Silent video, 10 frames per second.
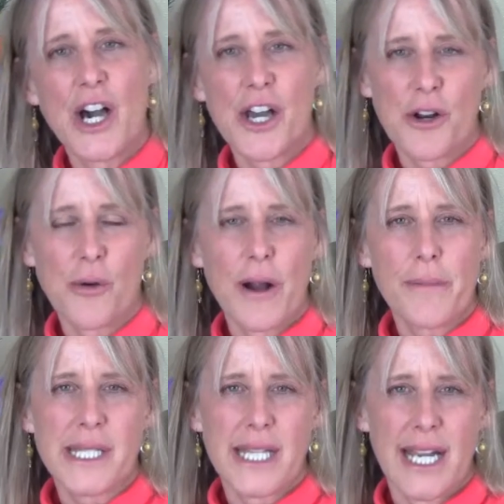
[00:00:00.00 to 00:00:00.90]
on our
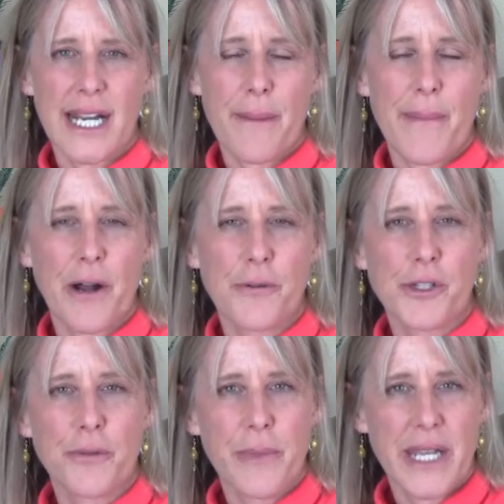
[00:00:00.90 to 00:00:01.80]
website
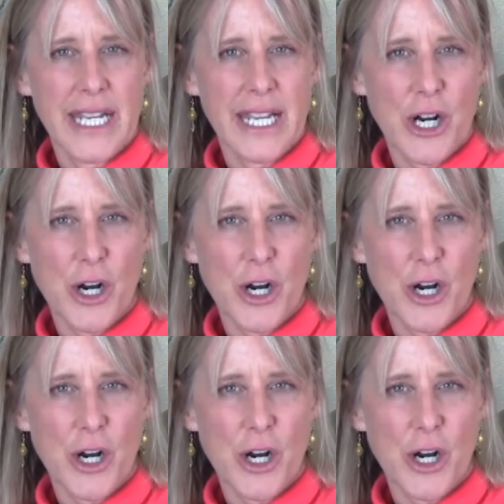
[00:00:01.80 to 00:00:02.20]
about submitting an